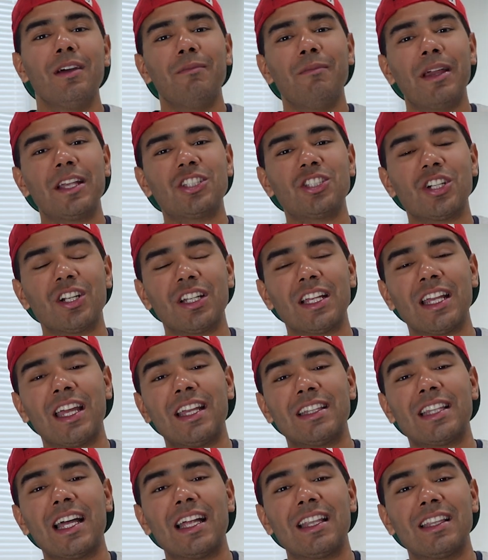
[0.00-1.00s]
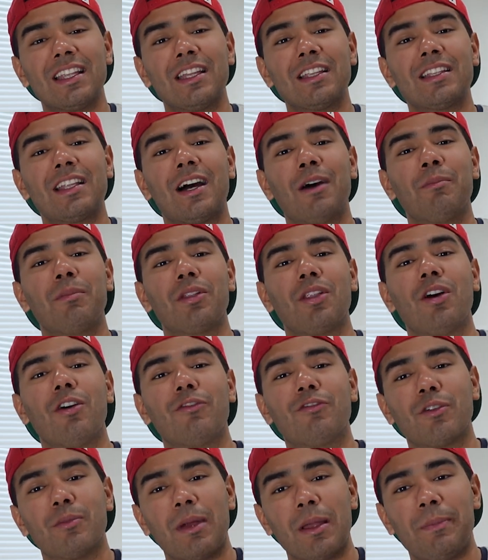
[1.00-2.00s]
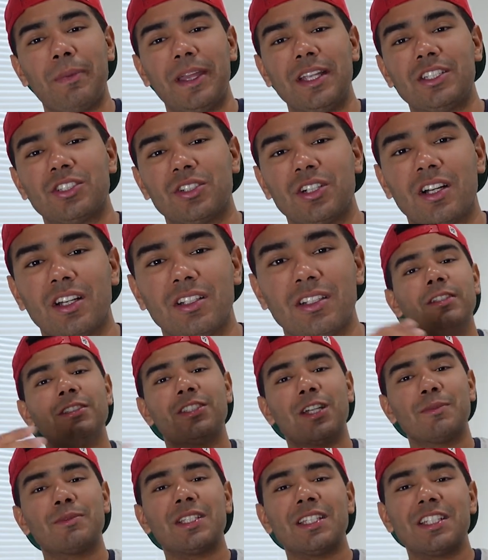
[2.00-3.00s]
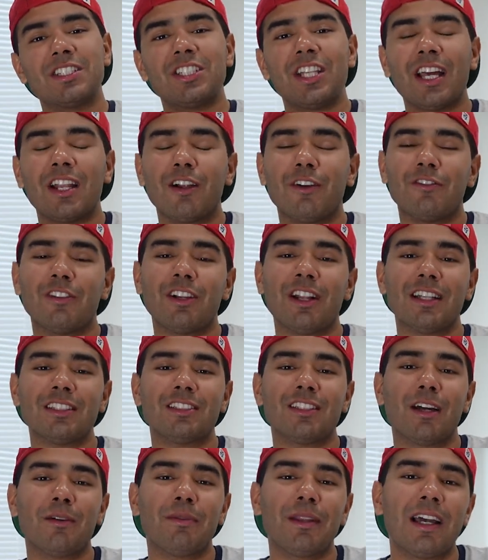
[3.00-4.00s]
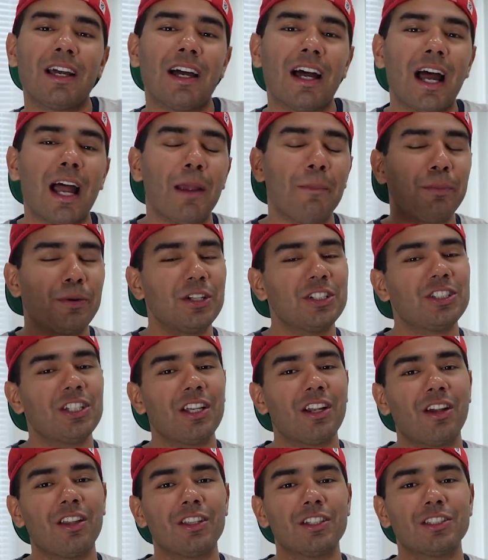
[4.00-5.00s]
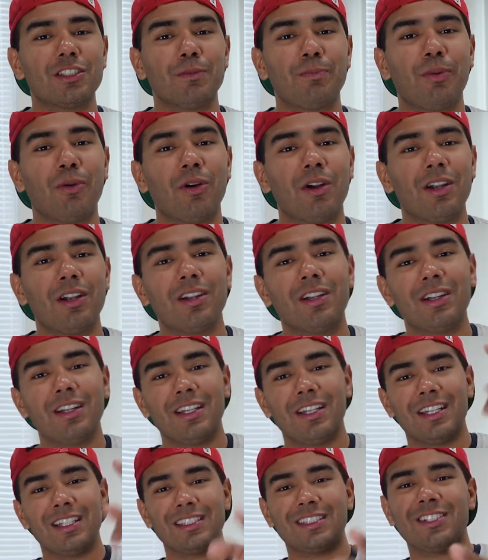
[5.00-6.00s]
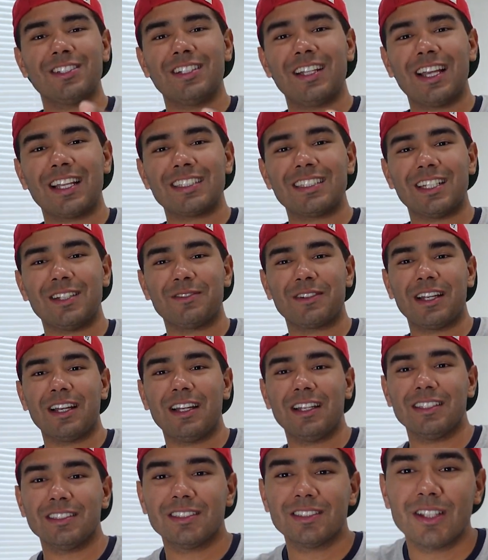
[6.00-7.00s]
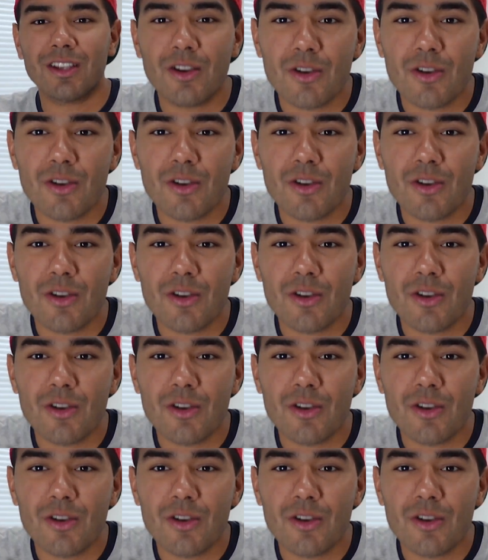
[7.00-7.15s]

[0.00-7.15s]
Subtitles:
Make sure to hit that link down below for my Patreon. Sub to the channel if you're not subbed yet. I appreciate all the support. Until next time, guys.